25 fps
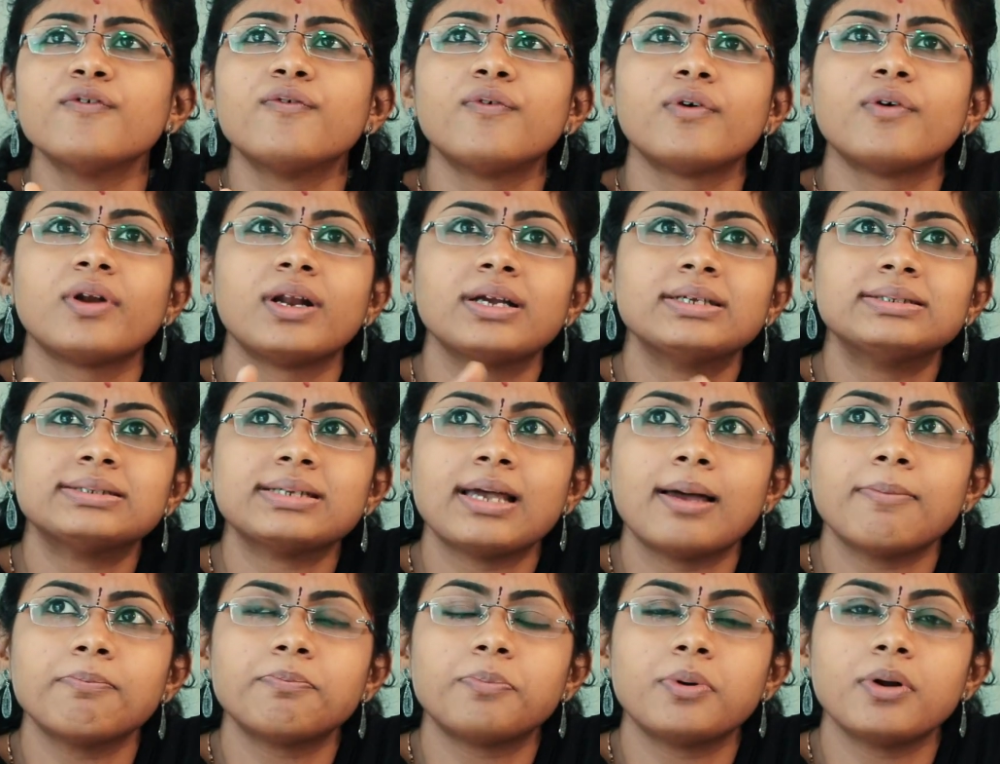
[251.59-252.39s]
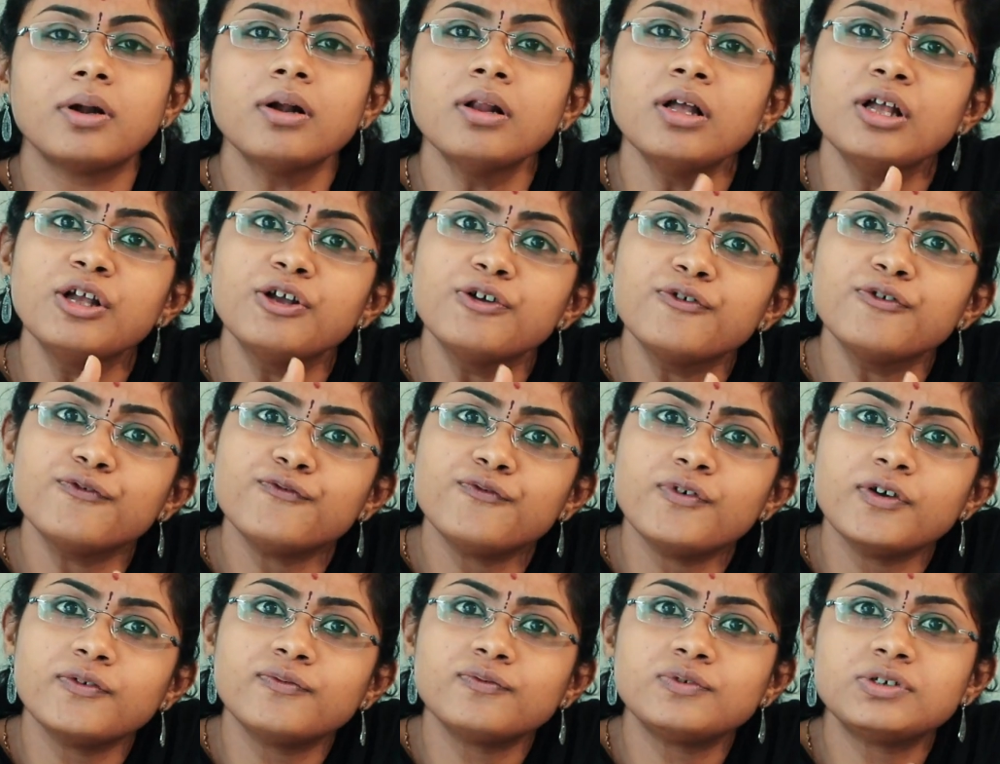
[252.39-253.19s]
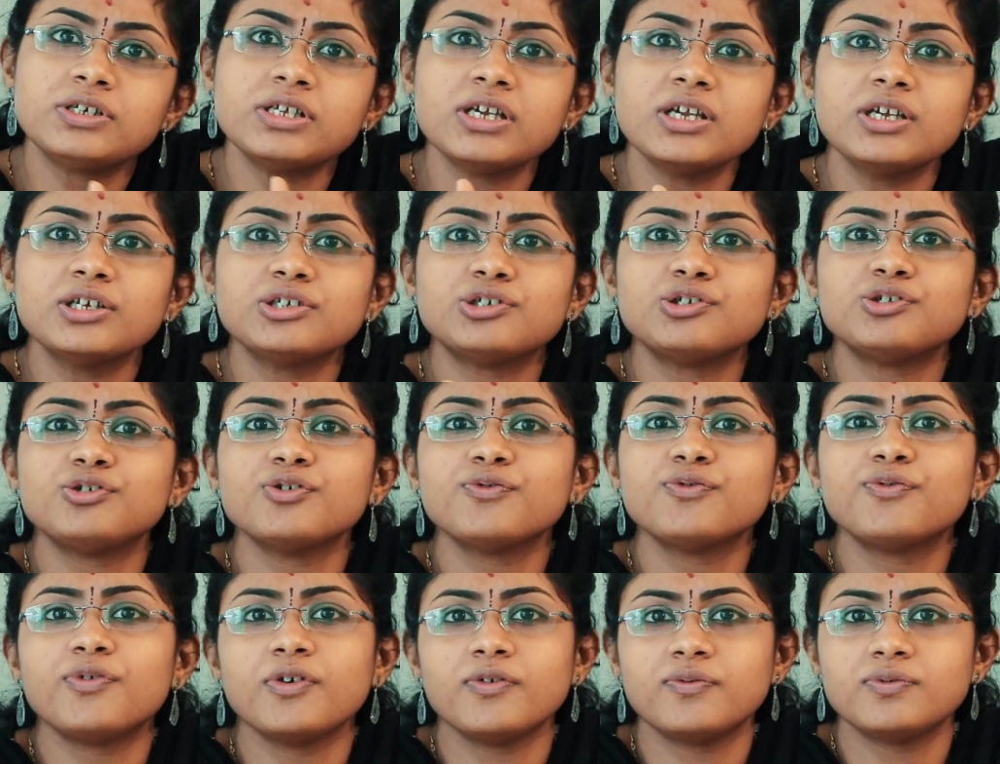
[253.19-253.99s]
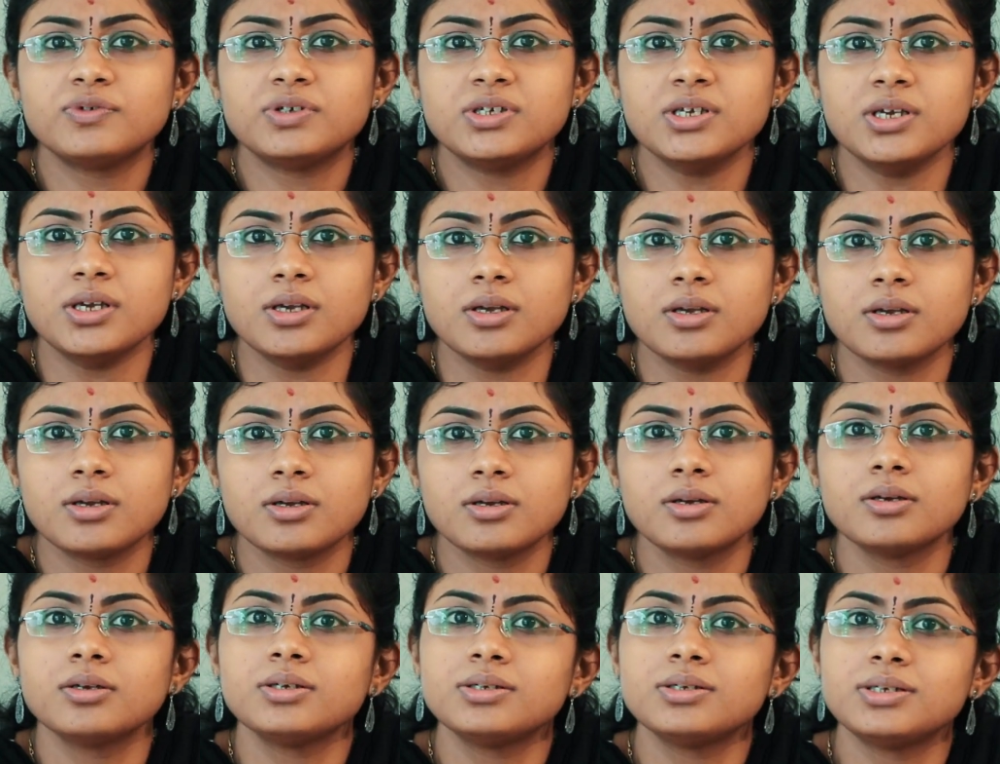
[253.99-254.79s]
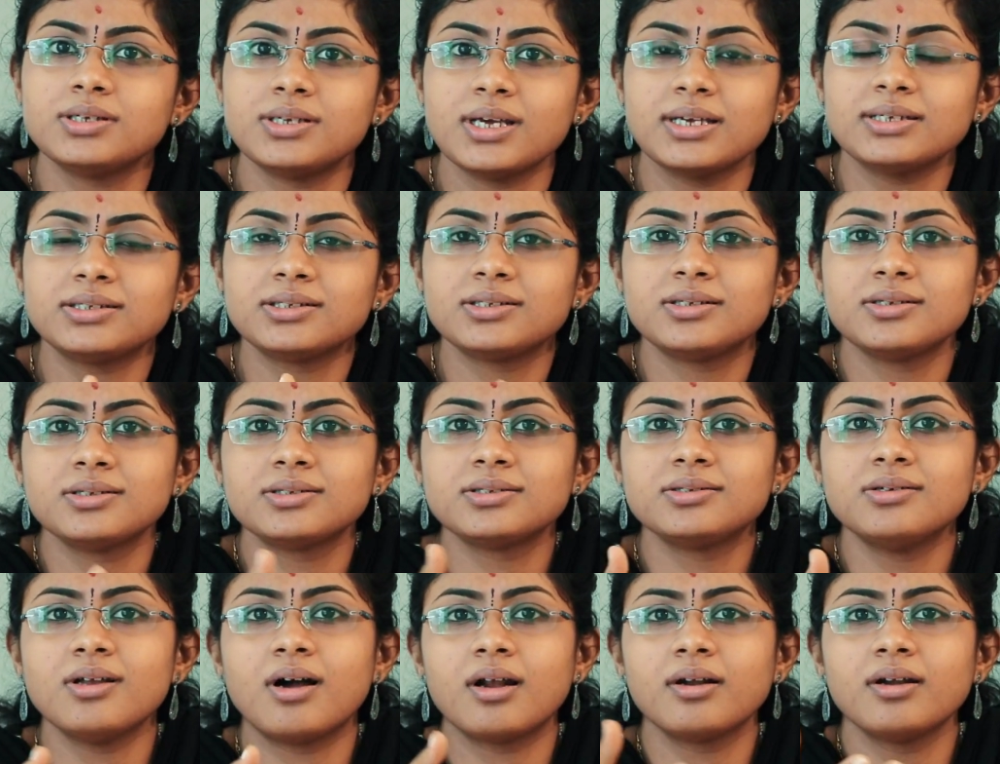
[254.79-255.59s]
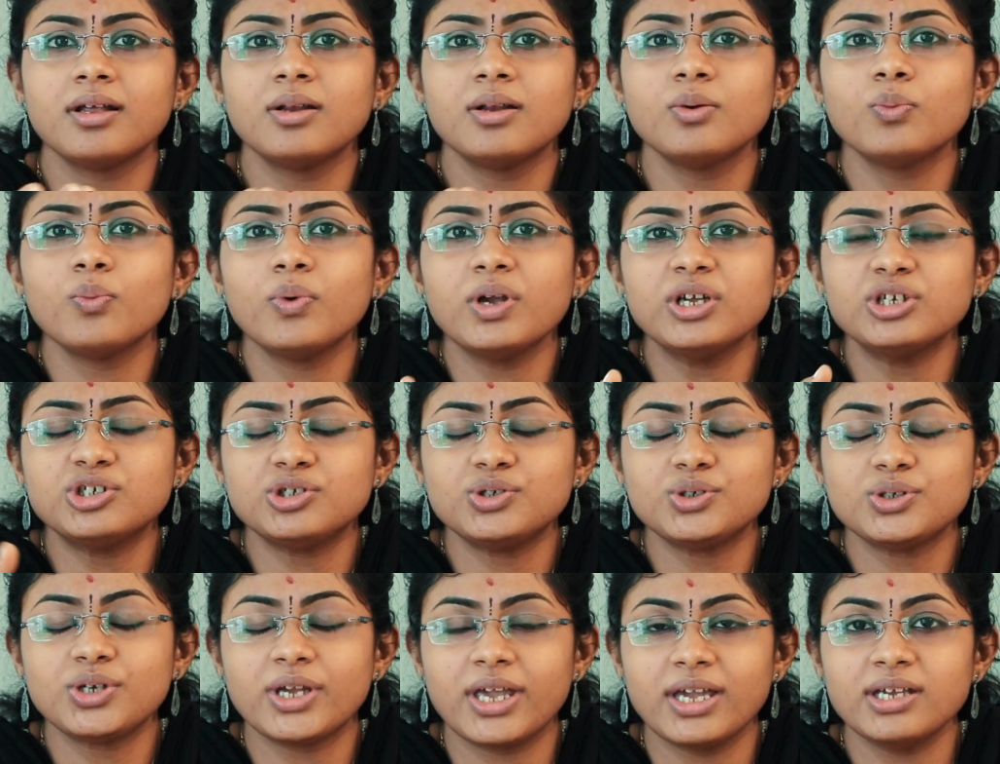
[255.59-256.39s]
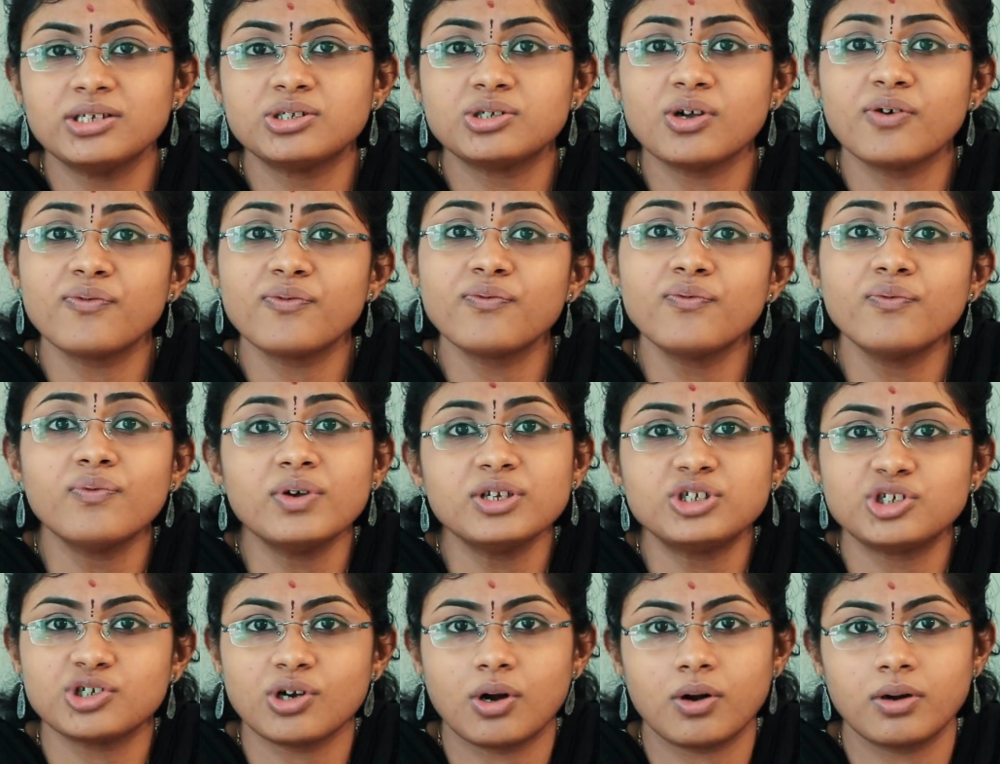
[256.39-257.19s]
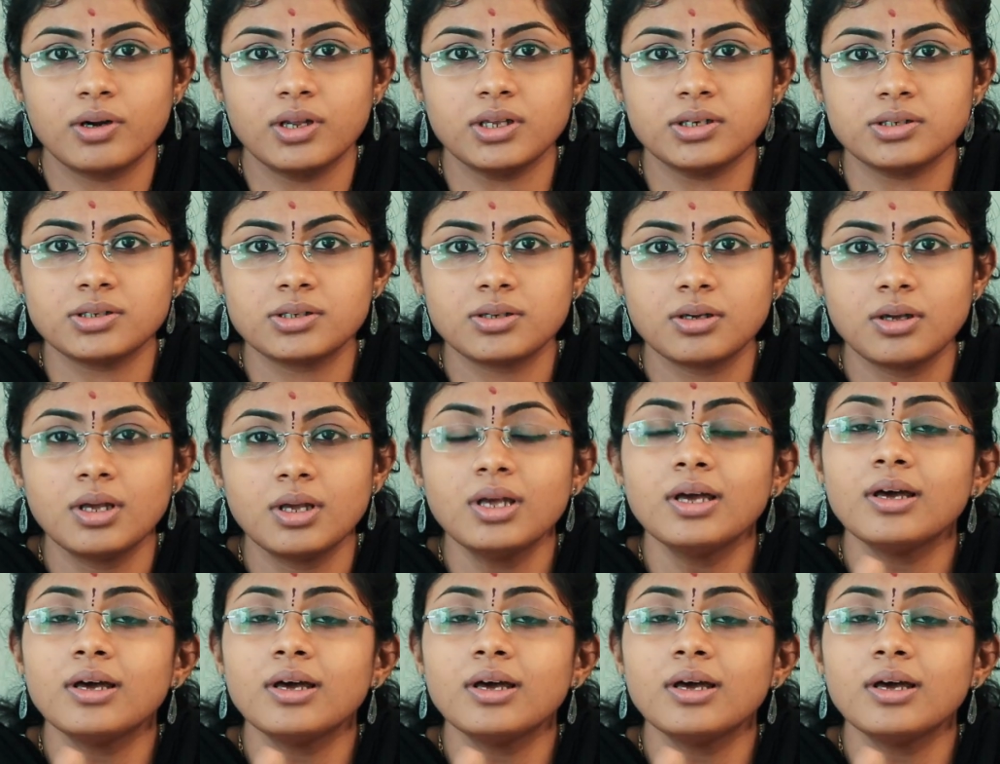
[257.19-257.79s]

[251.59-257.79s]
For example, 50:50 test is done in case of which audit?